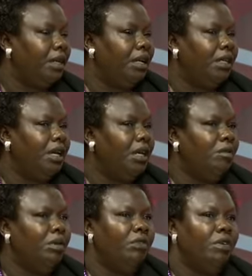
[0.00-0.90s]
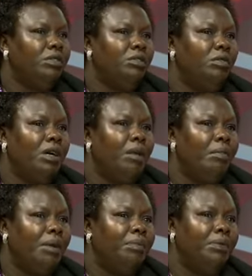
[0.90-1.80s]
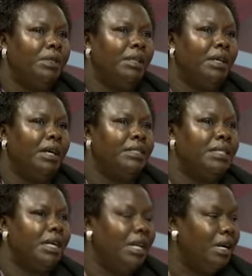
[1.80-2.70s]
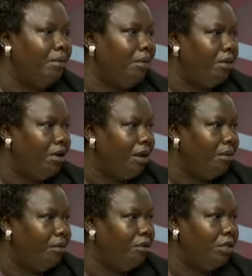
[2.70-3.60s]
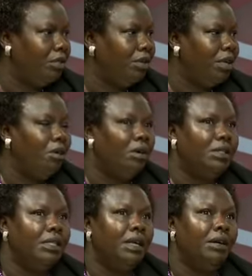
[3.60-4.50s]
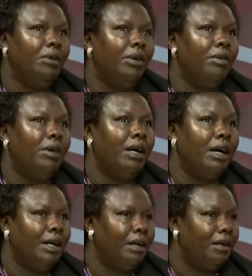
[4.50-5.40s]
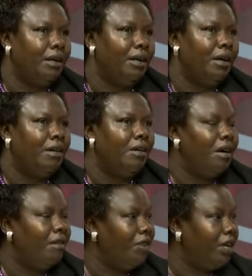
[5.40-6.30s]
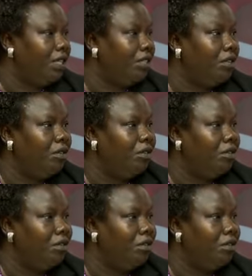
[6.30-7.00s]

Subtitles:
Then we've also come up with a skilling program, which we call the Royal Girl Vocational